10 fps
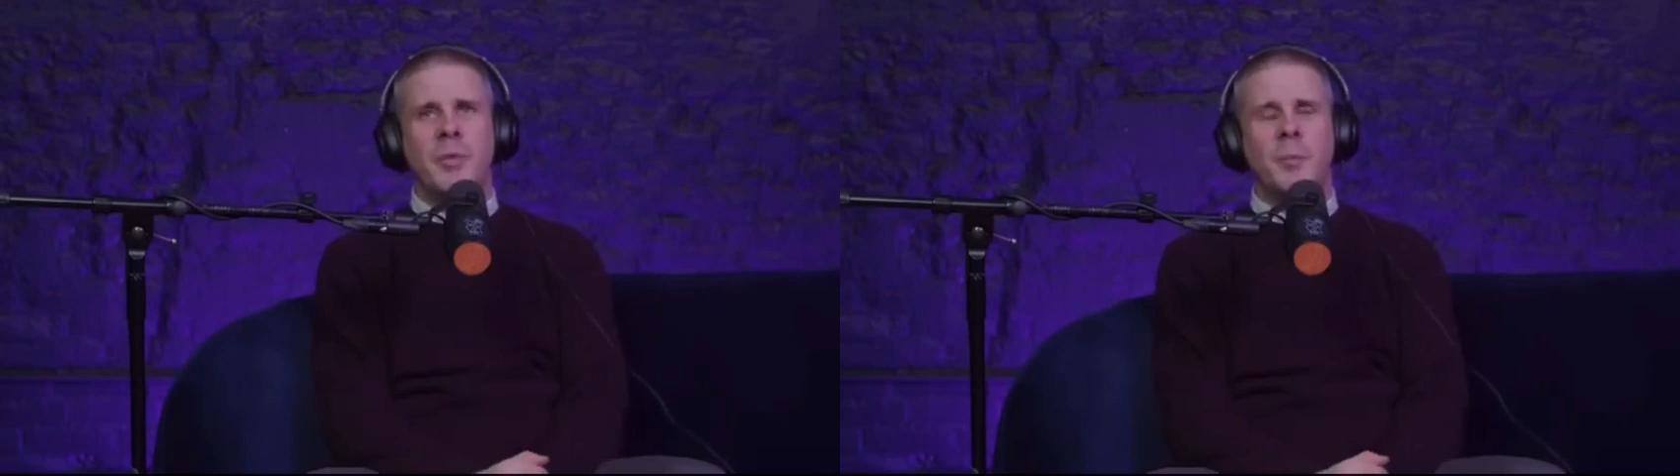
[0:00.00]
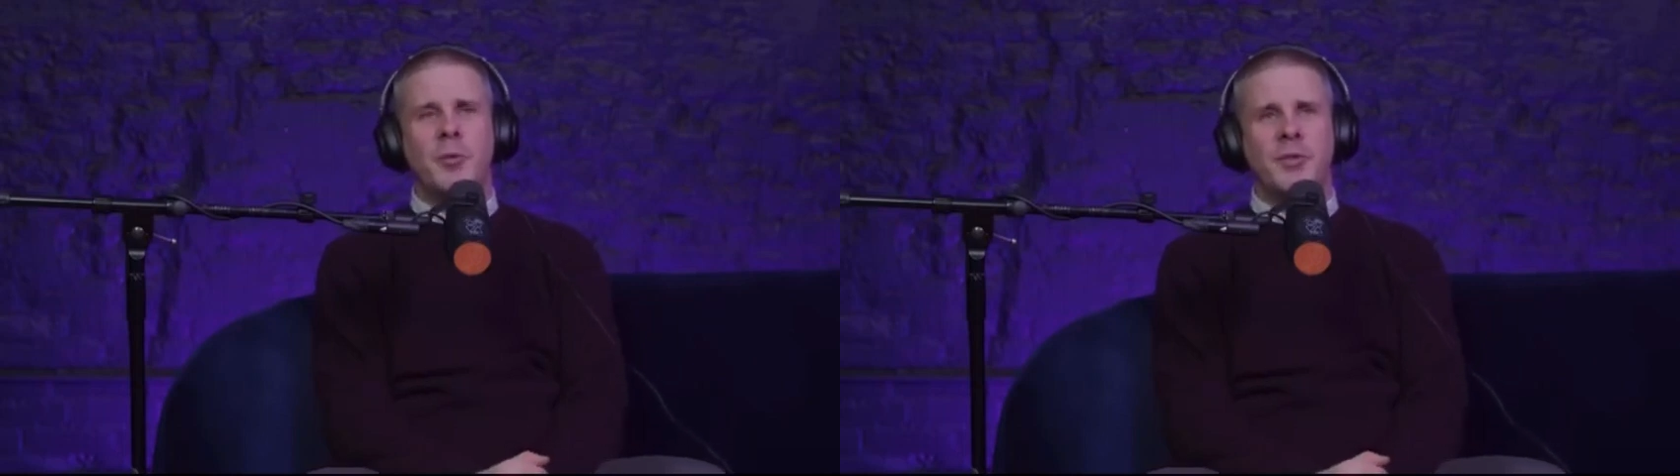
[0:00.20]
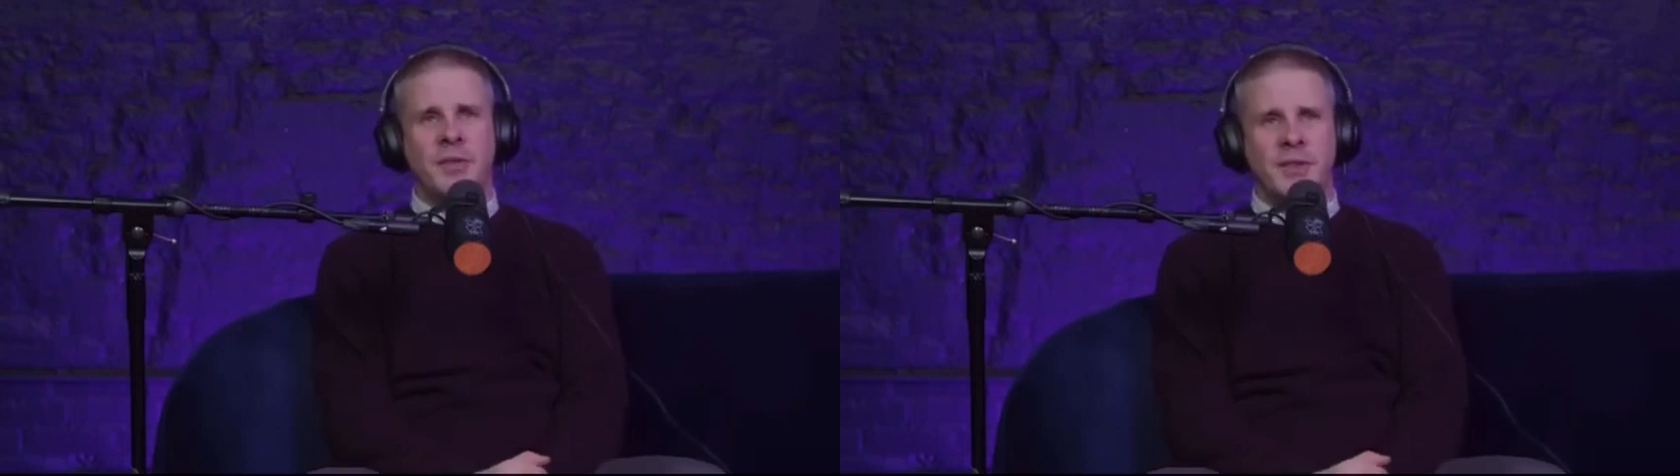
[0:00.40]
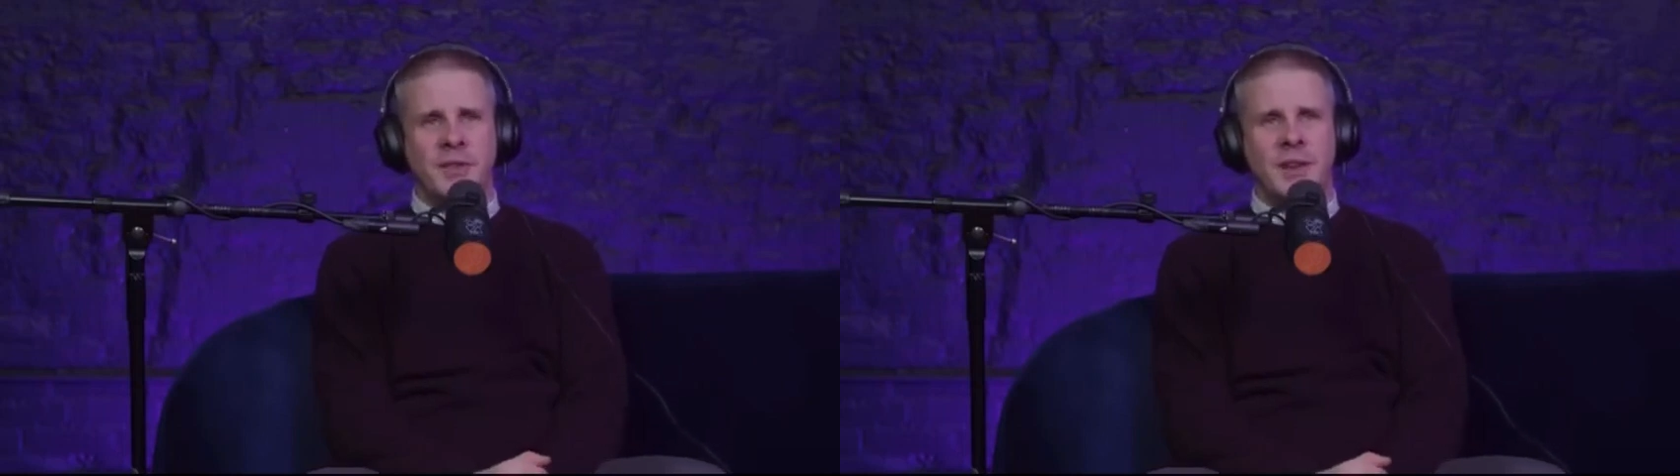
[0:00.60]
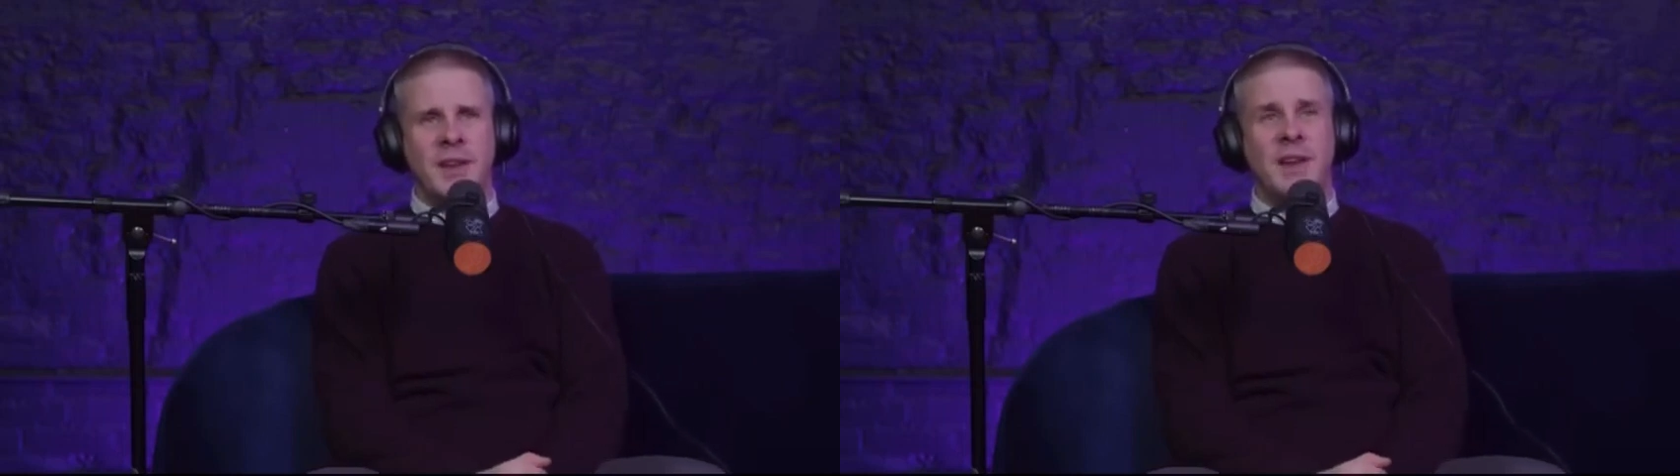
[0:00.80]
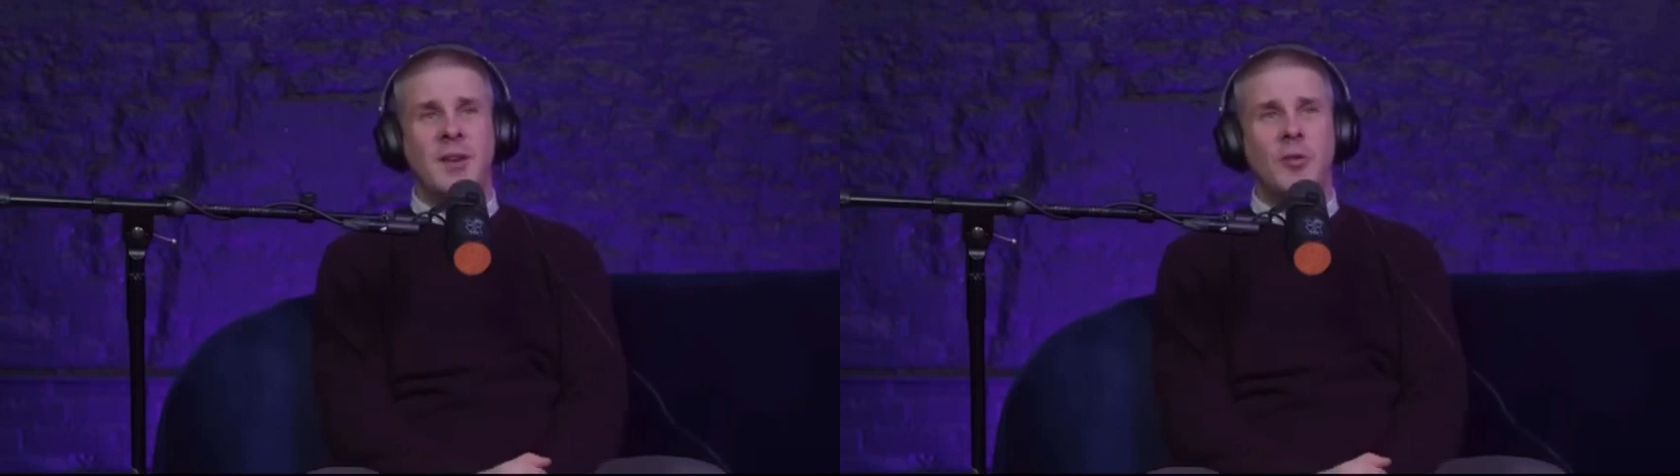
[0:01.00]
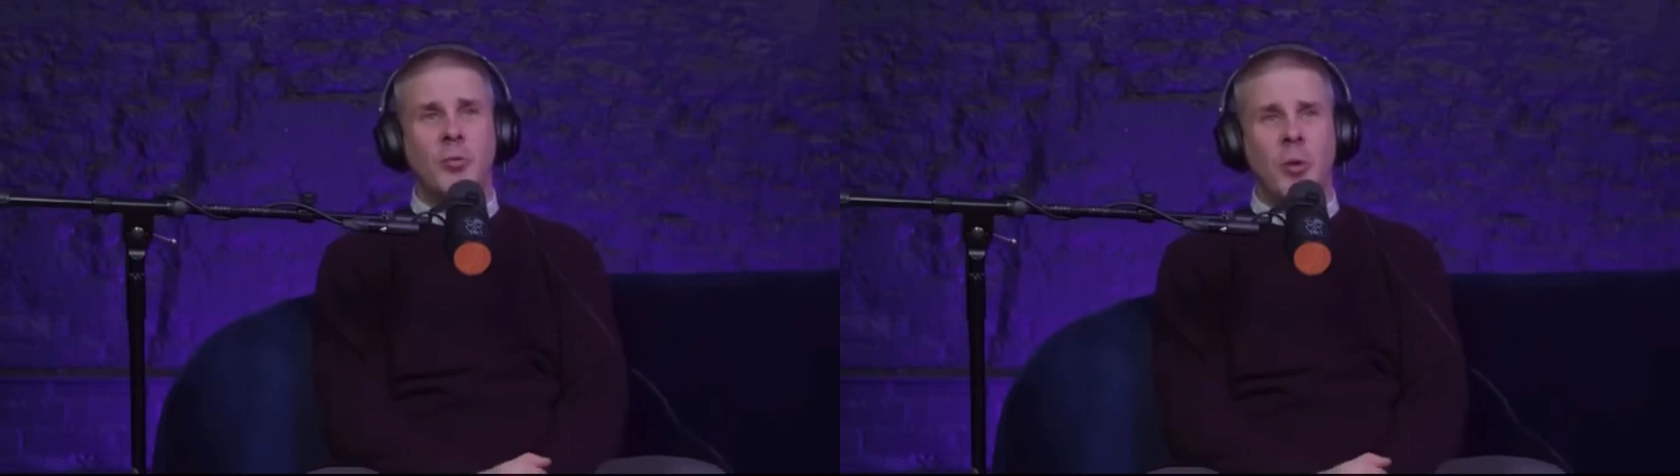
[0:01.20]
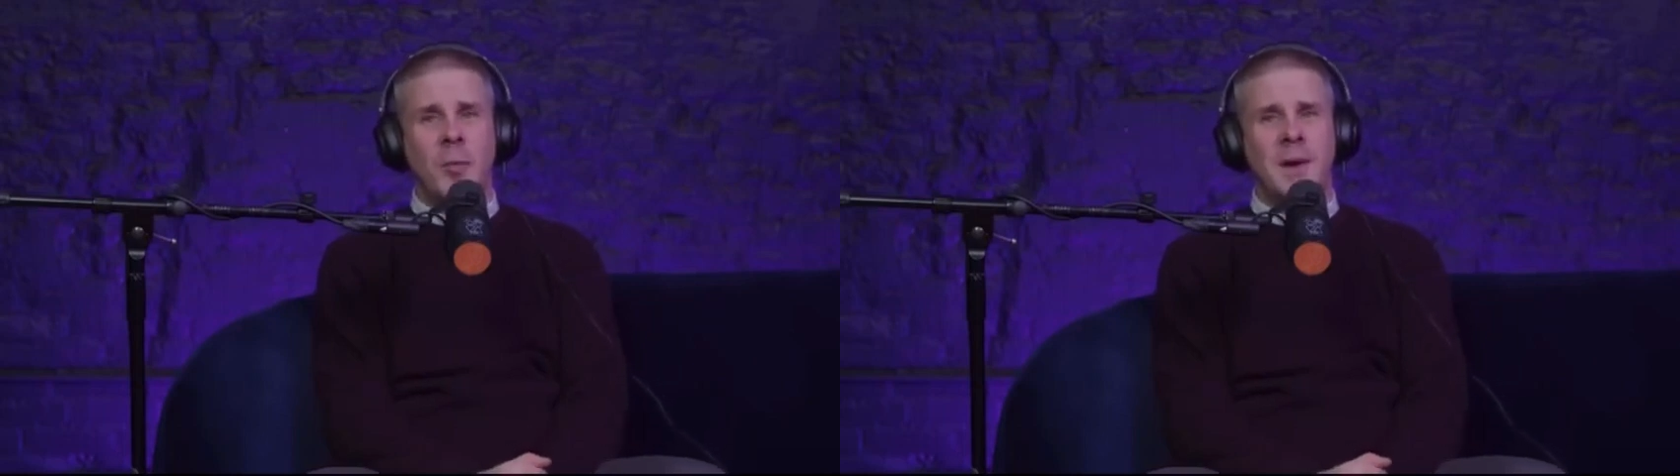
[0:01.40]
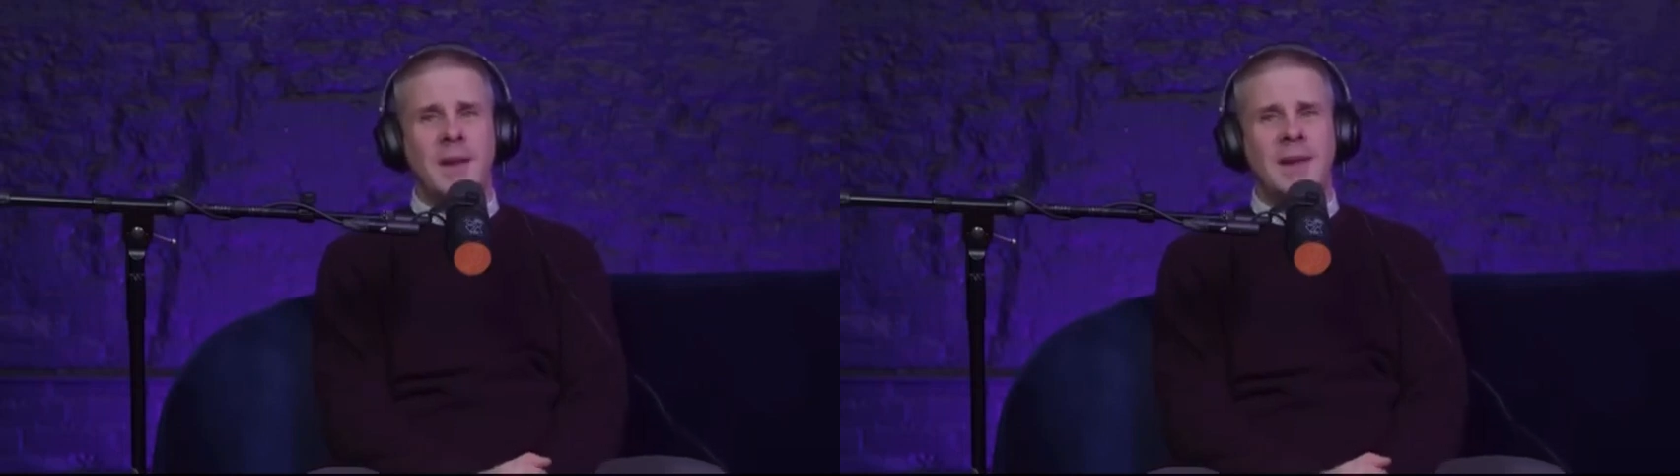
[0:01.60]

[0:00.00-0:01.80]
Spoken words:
persistent and growing